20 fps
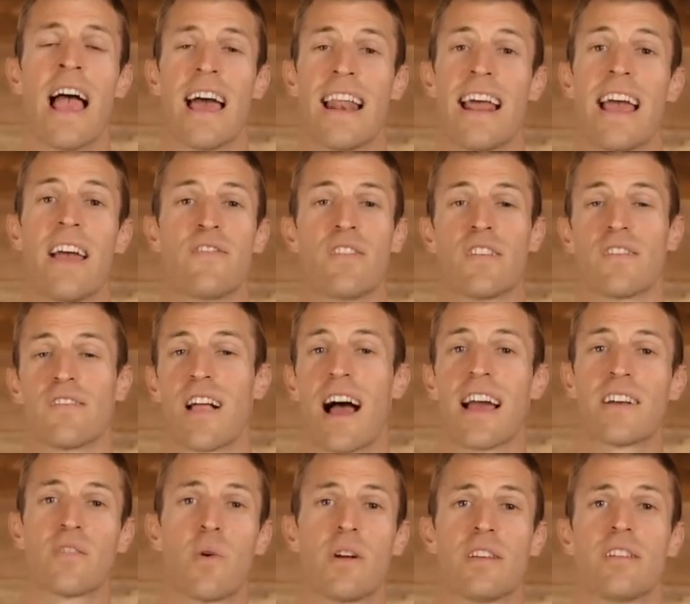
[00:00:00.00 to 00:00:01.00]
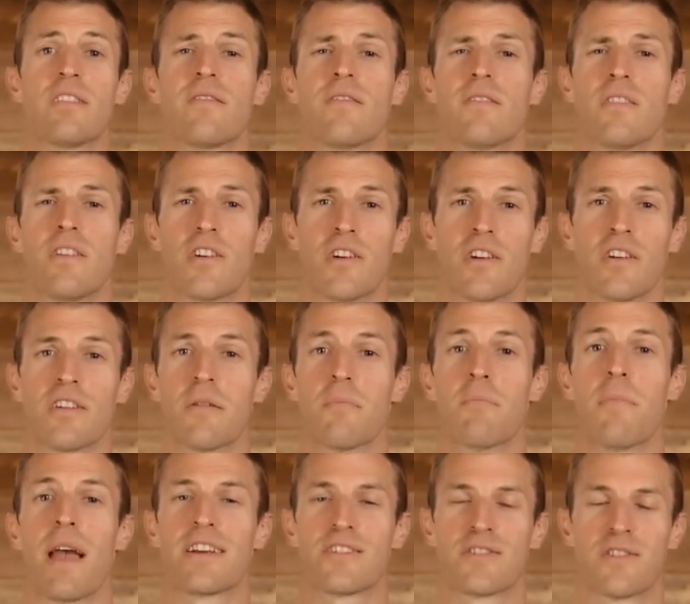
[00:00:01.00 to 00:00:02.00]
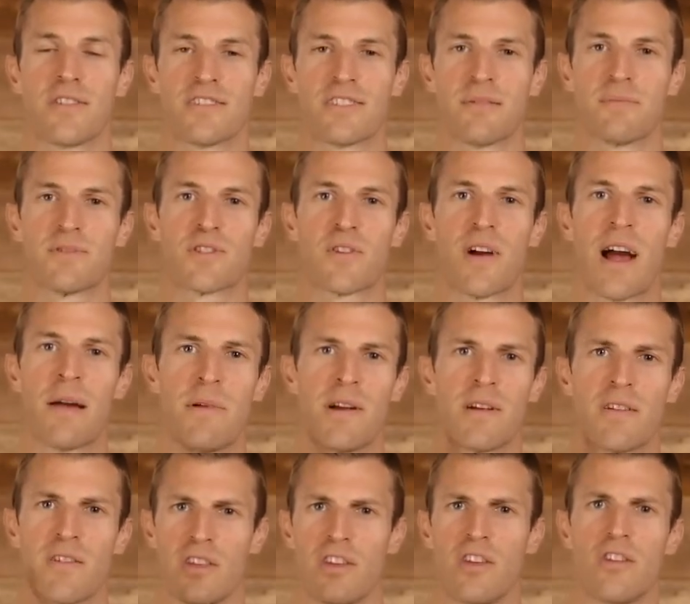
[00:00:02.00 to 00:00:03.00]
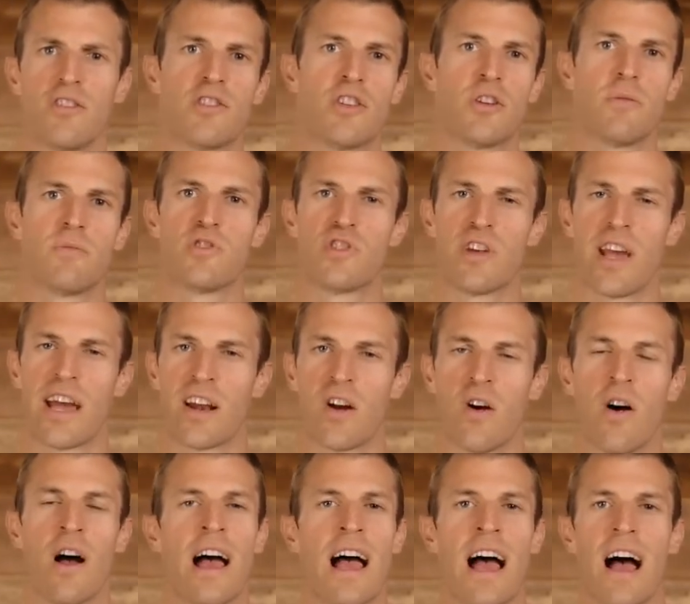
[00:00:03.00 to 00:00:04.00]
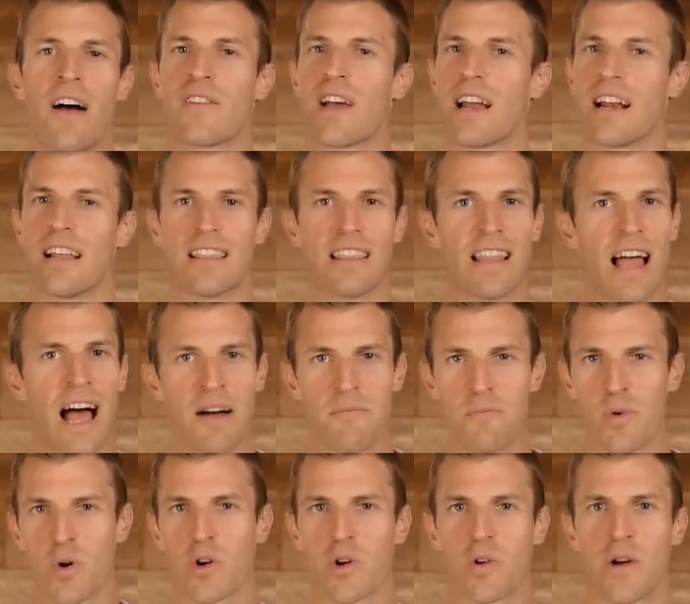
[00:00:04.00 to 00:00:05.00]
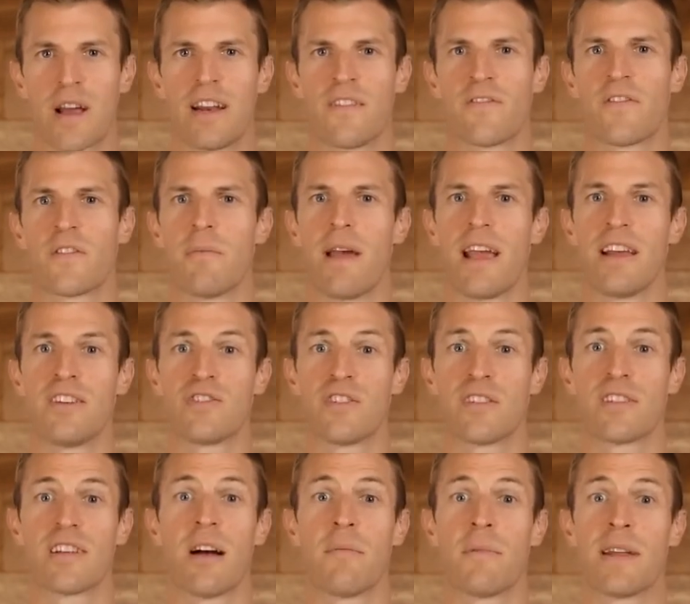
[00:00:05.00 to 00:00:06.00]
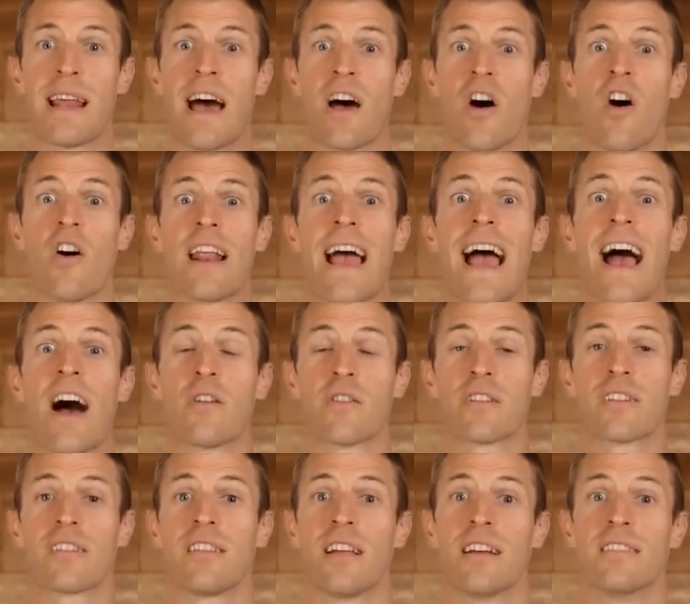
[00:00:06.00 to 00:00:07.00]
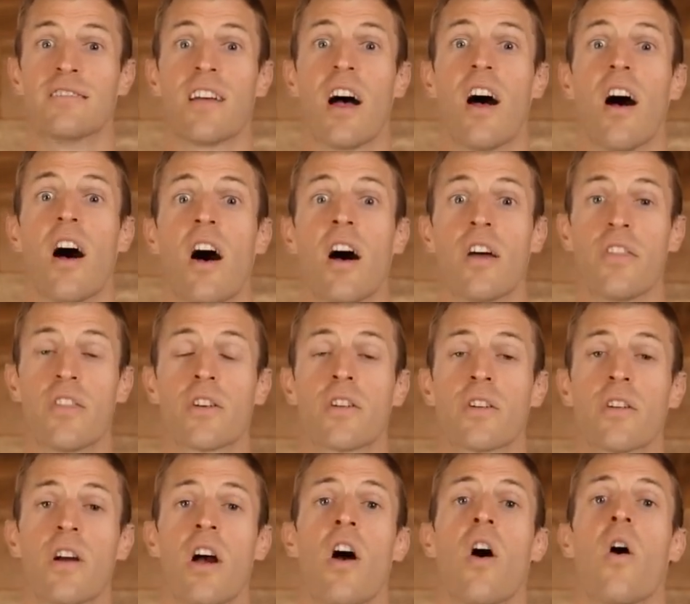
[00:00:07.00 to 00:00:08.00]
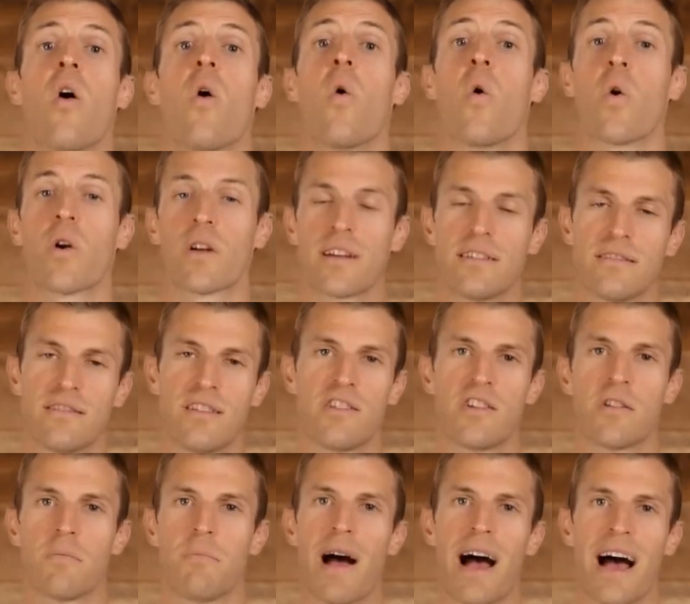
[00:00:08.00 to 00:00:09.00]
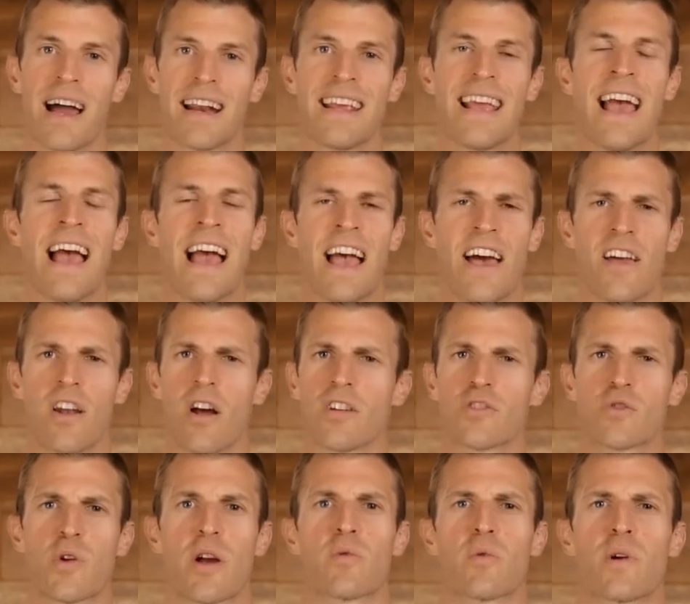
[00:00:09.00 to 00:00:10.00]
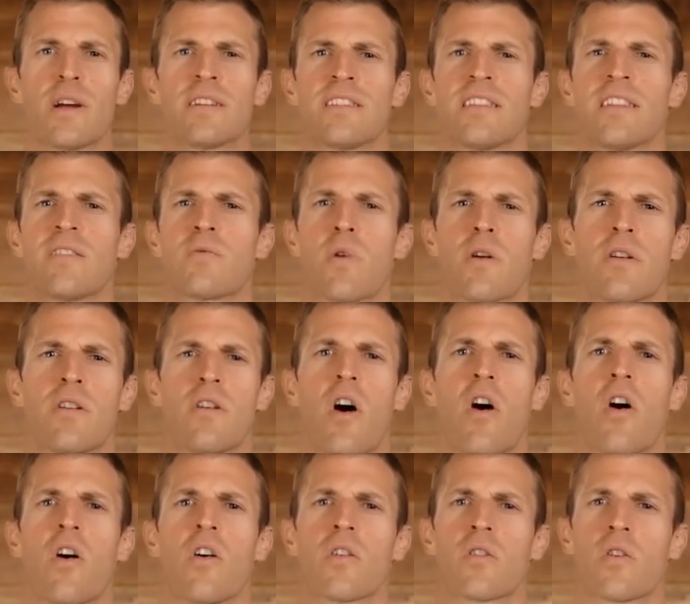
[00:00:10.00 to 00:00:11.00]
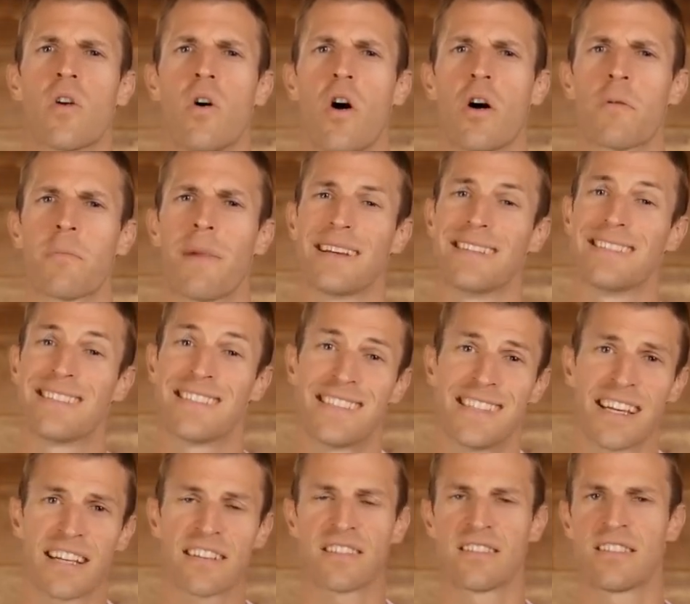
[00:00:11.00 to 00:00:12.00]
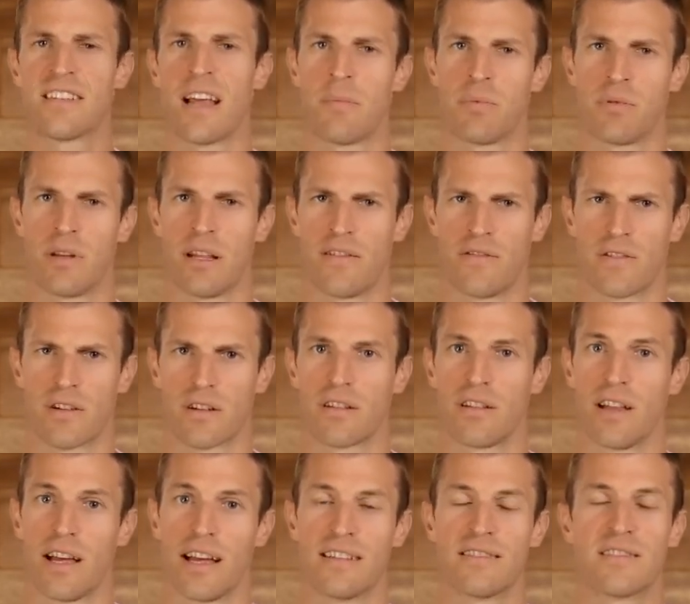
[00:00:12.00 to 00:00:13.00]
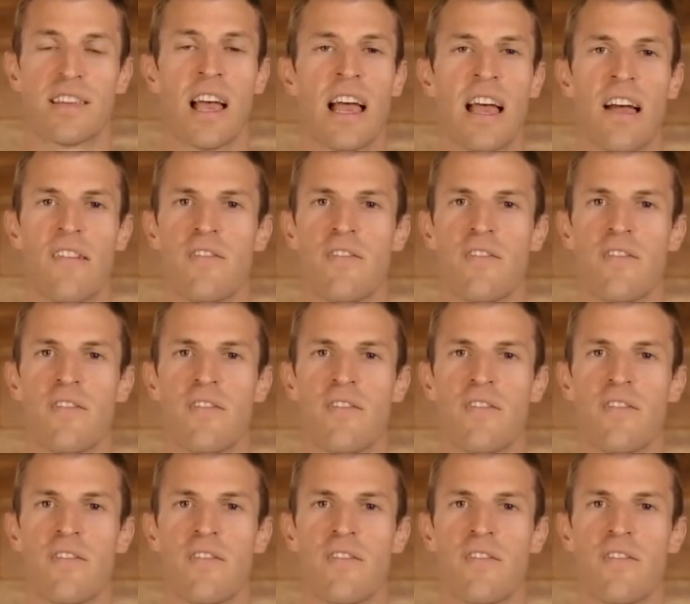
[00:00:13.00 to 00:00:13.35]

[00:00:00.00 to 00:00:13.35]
And hey, if you liked what you've learned, make sure to subscribe here to the YouTube channel. I've got a lot more great information coming out on how to cleanse other organs in your body. And also I recently wrote an article on my six step liver cleanse.